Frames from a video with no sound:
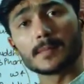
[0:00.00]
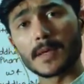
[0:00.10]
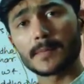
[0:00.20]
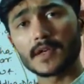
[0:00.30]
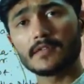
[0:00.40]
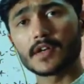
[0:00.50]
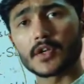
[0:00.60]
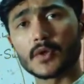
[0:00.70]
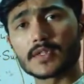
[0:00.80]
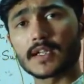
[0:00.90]
people were
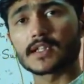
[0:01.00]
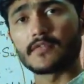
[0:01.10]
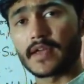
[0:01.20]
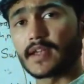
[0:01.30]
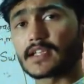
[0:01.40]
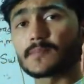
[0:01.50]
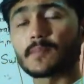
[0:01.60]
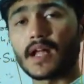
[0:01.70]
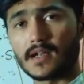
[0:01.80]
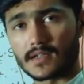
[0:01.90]
using the various
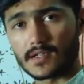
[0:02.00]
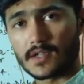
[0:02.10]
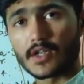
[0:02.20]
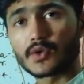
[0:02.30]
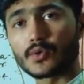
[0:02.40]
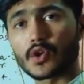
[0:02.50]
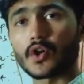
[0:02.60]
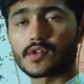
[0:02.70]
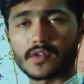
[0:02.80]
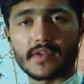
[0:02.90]
plants to
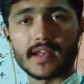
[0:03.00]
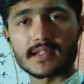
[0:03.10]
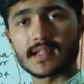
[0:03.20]
cure the various